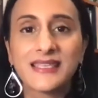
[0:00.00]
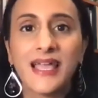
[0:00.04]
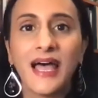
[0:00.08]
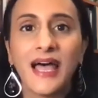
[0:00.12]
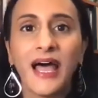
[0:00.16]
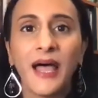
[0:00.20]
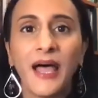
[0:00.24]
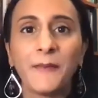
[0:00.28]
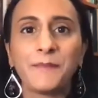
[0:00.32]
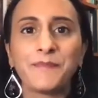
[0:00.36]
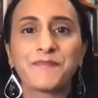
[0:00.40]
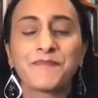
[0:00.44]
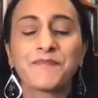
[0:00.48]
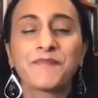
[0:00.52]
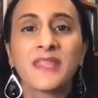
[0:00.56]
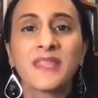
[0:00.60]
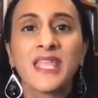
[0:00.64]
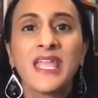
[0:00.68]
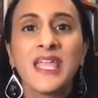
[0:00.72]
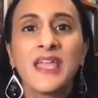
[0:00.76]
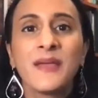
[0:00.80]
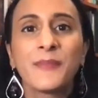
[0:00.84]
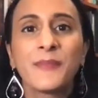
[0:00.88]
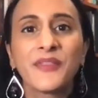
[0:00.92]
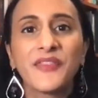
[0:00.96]
Um,
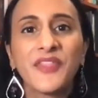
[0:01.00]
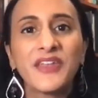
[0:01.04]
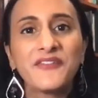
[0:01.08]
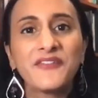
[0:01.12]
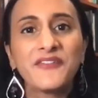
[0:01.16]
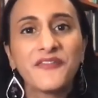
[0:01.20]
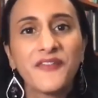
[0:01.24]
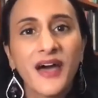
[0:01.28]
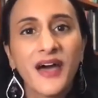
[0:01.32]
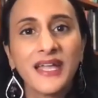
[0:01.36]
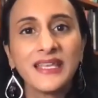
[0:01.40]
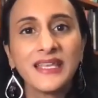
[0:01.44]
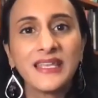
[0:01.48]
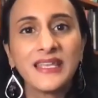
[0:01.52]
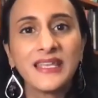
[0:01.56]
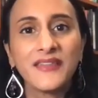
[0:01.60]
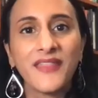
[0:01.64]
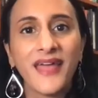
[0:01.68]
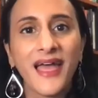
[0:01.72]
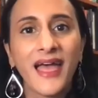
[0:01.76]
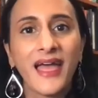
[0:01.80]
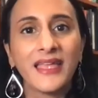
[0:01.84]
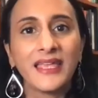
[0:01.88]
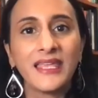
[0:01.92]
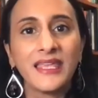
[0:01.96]
but then finding
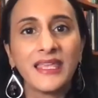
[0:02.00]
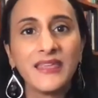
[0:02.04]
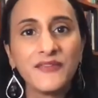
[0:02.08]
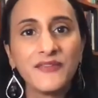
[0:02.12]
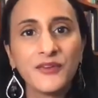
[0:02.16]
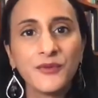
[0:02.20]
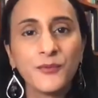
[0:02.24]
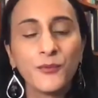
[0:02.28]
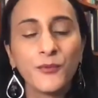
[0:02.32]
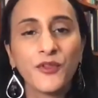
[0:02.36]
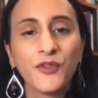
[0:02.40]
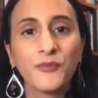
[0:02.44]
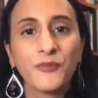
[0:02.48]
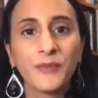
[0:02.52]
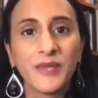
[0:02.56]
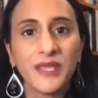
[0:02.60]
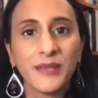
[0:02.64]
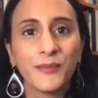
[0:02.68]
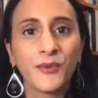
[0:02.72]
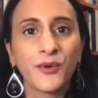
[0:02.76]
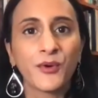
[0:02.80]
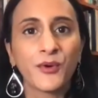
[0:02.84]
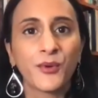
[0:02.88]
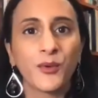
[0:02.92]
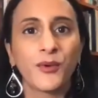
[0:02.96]
that even with
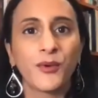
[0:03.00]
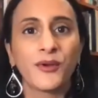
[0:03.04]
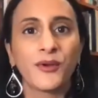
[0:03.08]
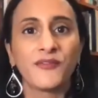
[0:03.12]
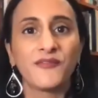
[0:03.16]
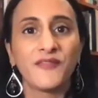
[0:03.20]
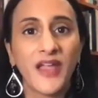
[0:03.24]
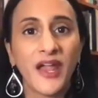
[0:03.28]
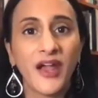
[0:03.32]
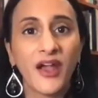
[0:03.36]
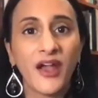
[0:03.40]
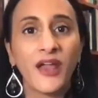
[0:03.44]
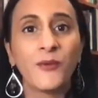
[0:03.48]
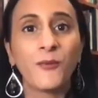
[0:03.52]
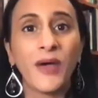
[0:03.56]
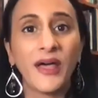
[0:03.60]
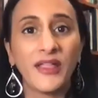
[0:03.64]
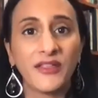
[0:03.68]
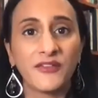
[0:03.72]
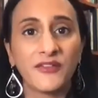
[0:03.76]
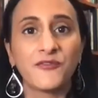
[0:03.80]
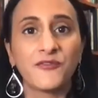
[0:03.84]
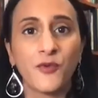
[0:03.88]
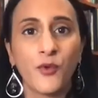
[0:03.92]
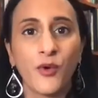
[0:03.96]
people who are very well
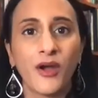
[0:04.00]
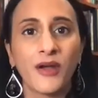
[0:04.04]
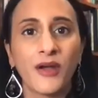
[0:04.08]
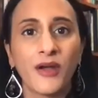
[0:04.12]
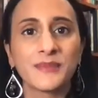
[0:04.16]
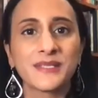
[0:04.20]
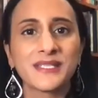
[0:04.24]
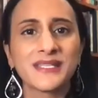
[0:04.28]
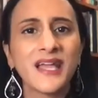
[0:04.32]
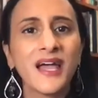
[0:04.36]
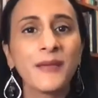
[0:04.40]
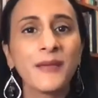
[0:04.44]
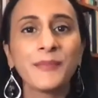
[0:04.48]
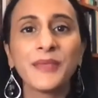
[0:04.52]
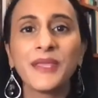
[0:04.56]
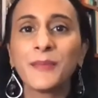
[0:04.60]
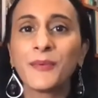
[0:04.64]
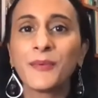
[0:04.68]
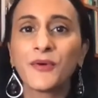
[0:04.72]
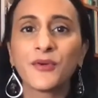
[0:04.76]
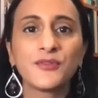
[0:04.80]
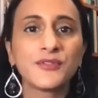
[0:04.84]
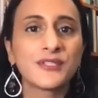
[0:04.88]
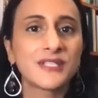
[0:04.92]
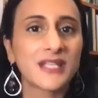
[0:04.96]
informed, not
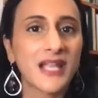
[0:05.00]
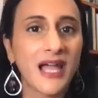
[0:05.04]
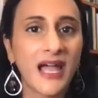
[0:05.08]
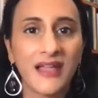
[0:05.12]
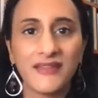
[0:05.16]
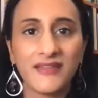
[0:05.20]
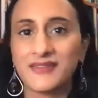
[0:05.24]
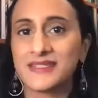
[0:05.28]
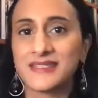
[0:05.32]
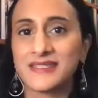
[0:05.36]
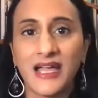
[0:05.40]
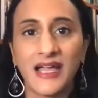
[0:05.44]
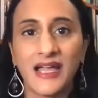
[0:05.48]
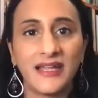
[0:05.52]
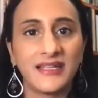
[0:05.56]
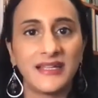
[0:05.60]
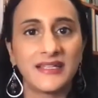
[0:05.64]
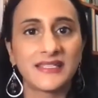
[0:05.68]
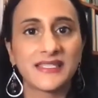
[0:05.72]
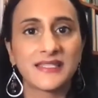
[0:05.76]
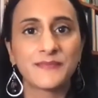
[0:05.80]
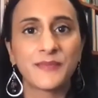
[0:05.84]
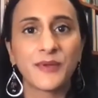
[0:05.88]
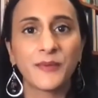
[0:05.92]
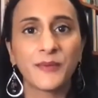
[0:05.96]
people who deny the
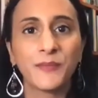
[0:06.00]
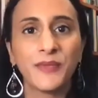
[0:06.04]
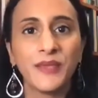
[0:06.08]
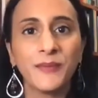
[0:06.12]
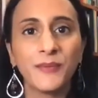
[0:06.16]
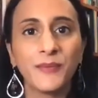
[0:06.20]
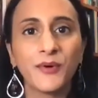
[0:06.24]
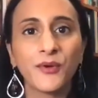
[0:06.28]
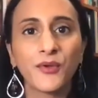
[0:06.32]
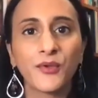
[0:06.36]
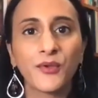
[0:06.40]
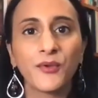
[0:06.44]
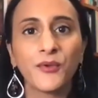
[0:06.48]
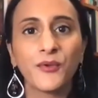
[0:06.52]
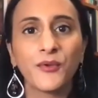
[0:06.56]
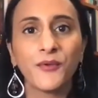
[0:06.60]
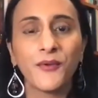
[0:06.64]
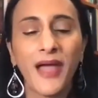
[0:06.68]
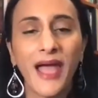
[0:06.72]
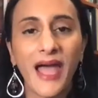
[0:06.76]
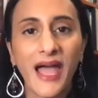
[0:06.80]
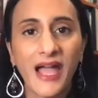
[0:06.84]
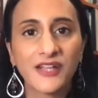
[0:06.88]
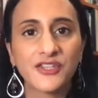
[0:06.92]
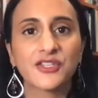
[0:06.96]
science, but people who
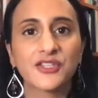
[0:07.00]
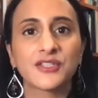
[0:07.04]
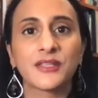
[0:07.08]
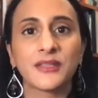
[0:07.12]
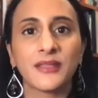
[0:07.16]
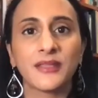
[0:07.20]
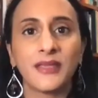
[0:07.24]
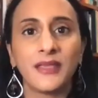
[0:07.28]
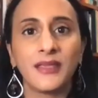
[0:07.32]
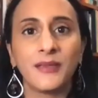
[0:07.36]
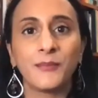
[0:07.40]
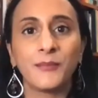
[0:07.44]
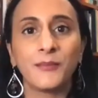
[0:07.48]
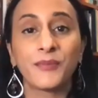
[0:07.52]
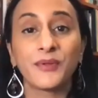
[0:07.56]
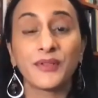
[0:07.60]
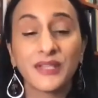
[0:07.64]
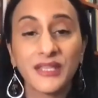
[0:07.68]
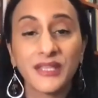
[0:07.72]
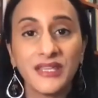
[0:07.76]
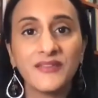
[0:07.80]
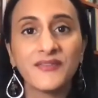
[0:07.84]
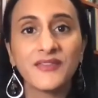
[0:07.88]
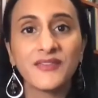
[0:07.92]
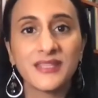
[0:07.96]
actually
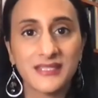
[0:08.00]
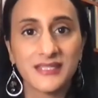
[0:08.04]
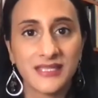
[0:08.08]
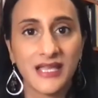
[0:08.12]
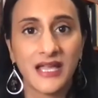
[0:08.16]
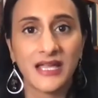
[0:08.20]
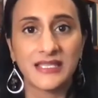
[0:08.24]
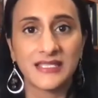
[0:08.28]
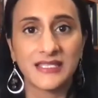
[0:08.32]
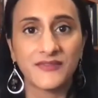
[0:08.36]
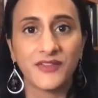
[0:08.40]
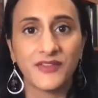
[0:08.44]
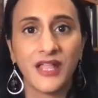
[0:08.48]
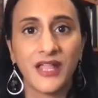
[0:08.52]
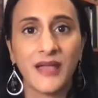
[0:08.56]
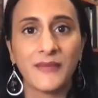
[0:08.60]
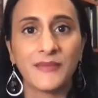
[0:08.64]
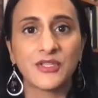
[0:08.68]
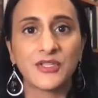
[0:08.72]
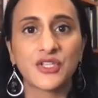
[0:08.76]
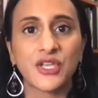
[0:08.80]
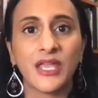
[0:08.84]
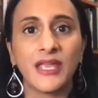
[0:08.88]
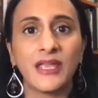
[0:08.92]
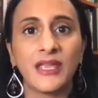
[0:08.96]
believe in the science of climate
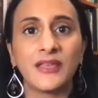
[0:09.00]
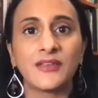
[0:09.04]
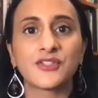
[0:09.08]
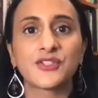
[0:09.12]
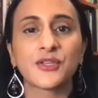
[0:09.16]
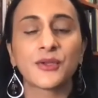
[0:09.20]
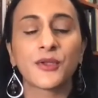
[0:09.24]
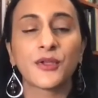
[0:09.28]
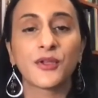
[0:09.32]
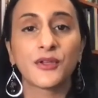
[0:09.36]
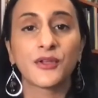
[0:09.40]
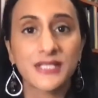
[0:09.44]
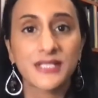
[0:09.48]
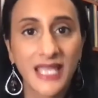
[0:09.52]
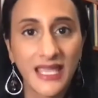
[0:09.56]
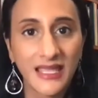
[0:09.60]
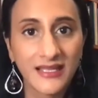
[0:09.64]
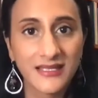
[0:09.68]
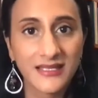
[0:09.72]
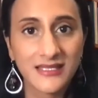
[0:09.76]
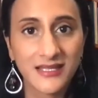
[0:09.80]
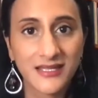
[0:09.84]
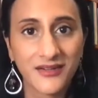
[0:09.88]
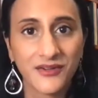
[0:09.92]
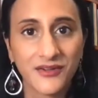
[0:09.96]
change, could take
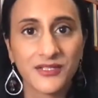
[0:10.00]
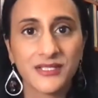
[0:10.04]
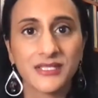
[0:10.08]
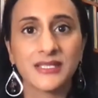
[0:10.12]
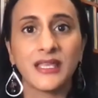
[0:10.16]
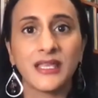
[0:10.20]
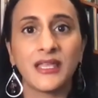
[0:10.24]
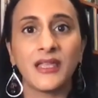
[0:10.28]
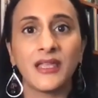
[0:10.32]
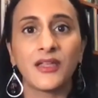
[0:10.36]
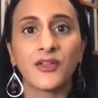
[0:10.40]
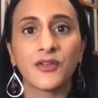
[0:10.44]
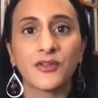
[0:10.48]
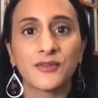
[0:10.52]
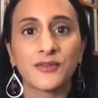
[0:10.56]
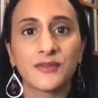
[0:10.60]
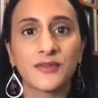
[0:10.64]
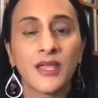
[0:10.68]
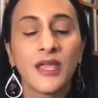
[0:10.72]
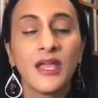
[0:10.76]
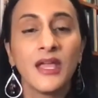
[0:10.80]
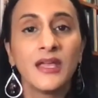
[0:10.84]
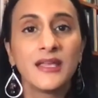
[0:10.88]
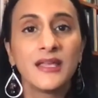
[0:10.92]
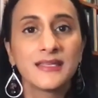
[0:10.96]
it seriously, could
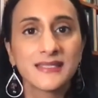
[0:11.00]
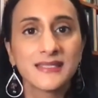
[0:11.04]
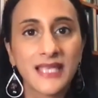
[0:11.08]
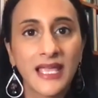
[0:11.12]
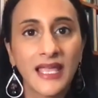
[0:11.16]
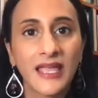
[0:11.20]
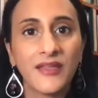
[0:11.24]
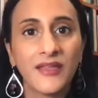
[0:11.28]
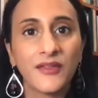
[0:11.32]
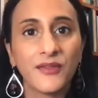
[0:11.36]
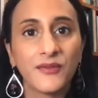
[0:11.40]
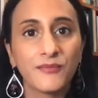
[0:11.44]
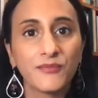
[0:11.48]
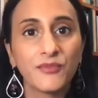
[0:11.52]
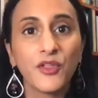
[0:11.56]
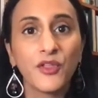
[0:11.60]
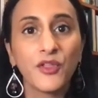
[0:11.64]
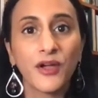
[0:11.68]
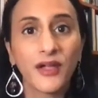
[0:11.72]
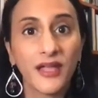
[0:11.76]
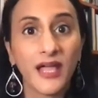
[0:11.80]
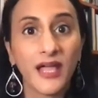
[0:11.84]
say, look,